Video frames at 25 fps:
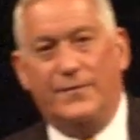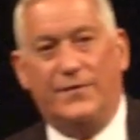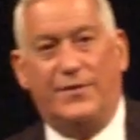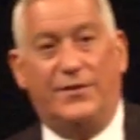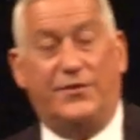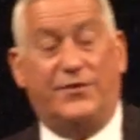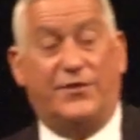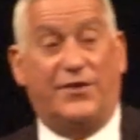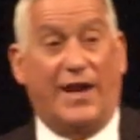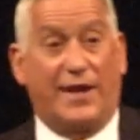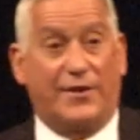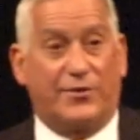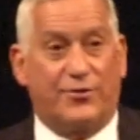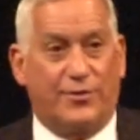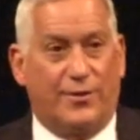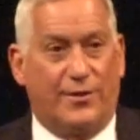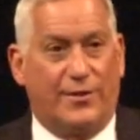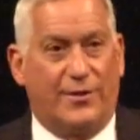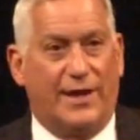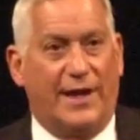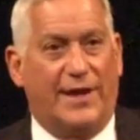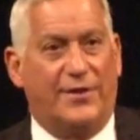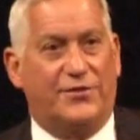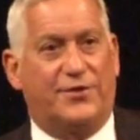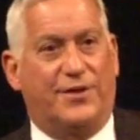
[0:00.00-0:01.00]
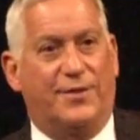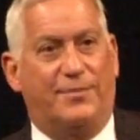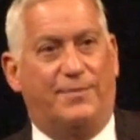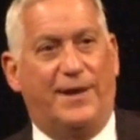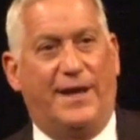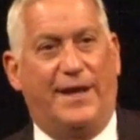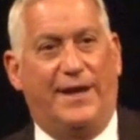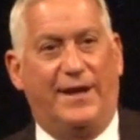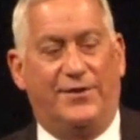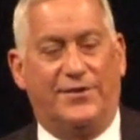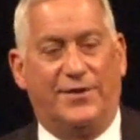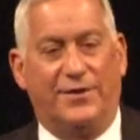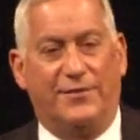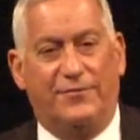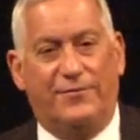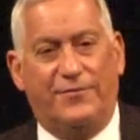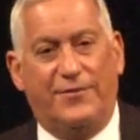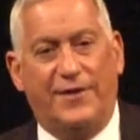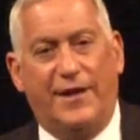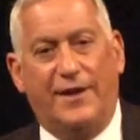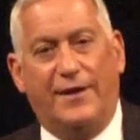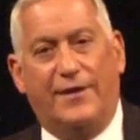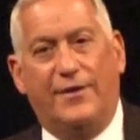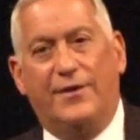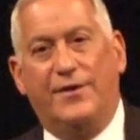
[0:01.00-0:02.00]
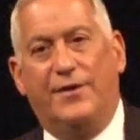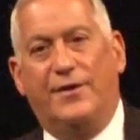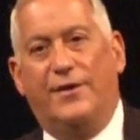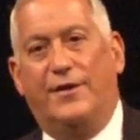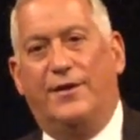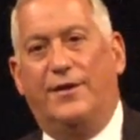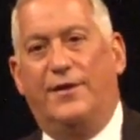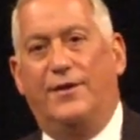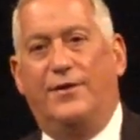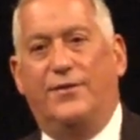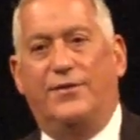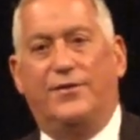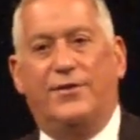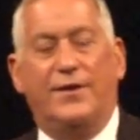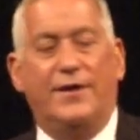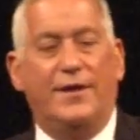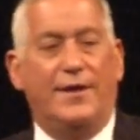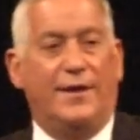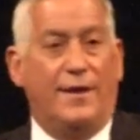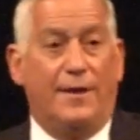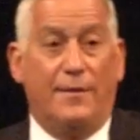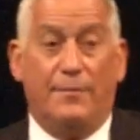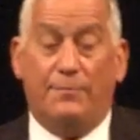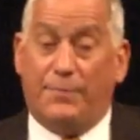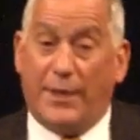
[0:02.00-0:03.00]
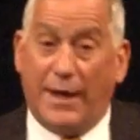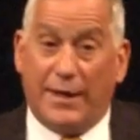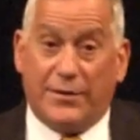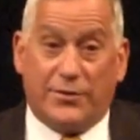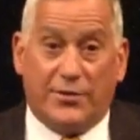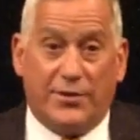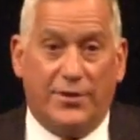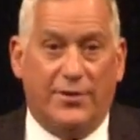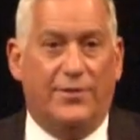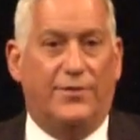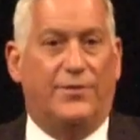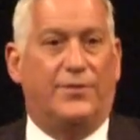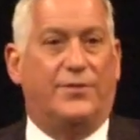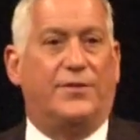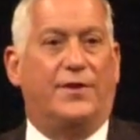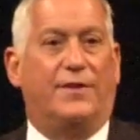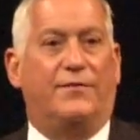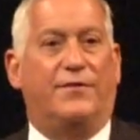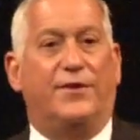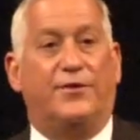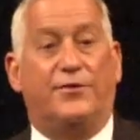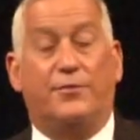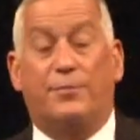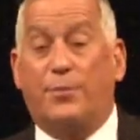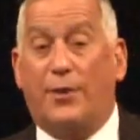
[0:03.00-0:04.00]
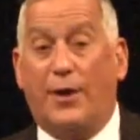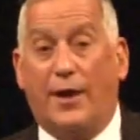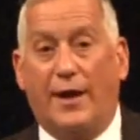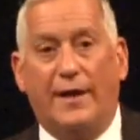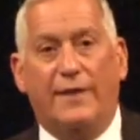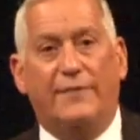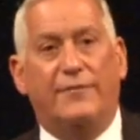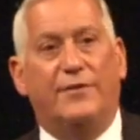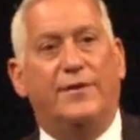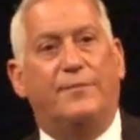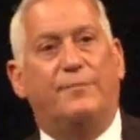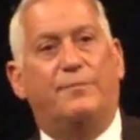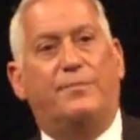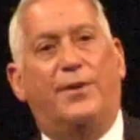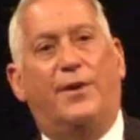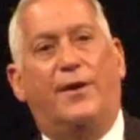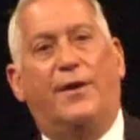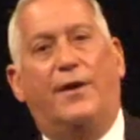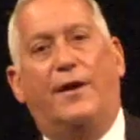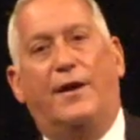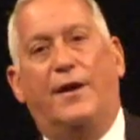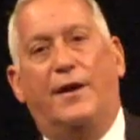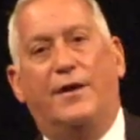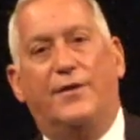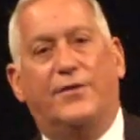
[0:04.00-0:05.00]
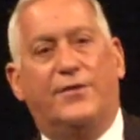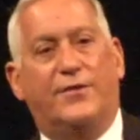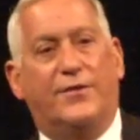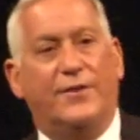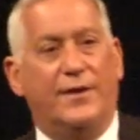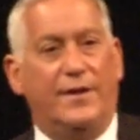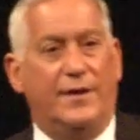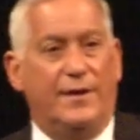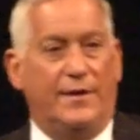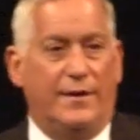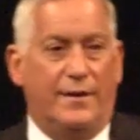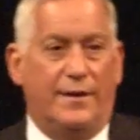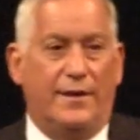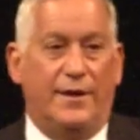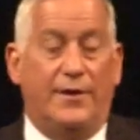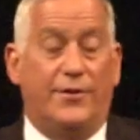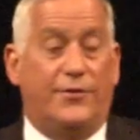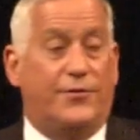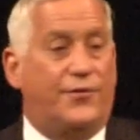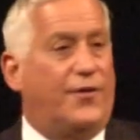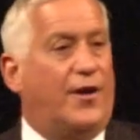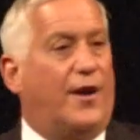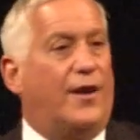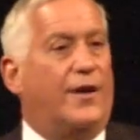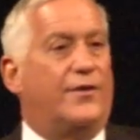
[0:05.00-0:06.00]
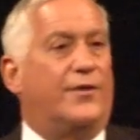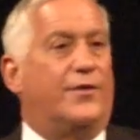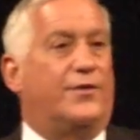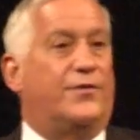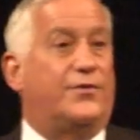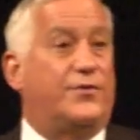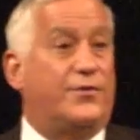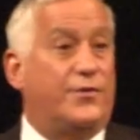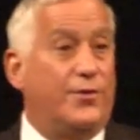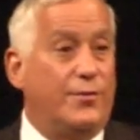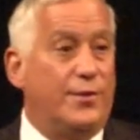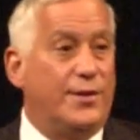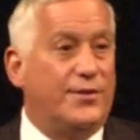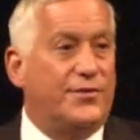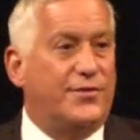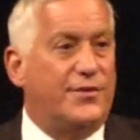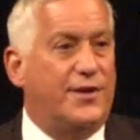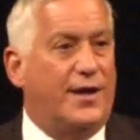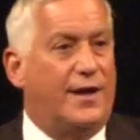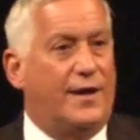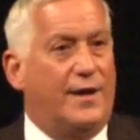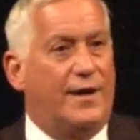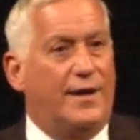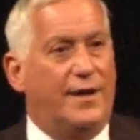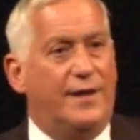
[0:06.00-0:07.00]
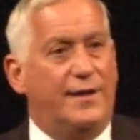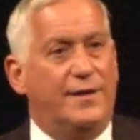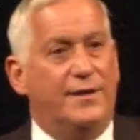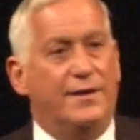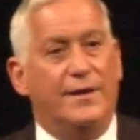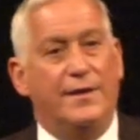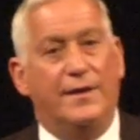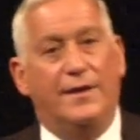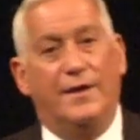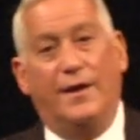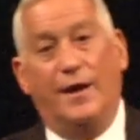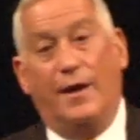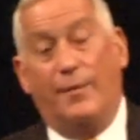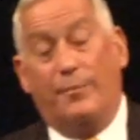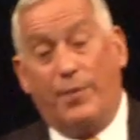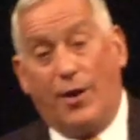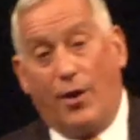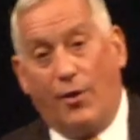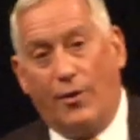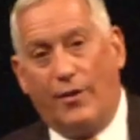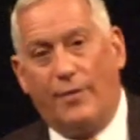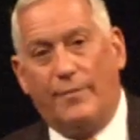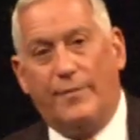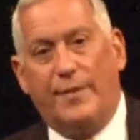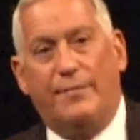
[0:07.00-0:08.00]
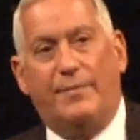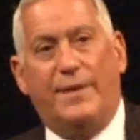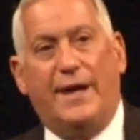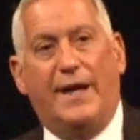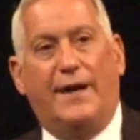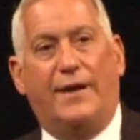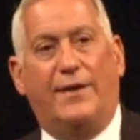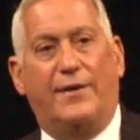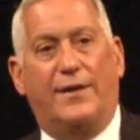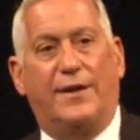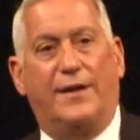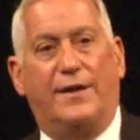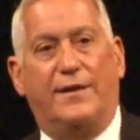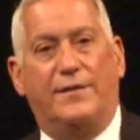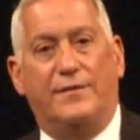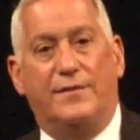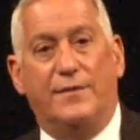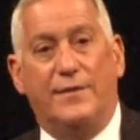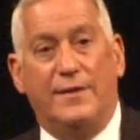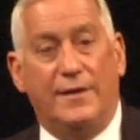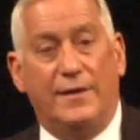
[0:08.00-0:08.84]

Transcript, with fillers: his sexual escapades and failures, pictures of his private parts, his father's suicide, a poem about it,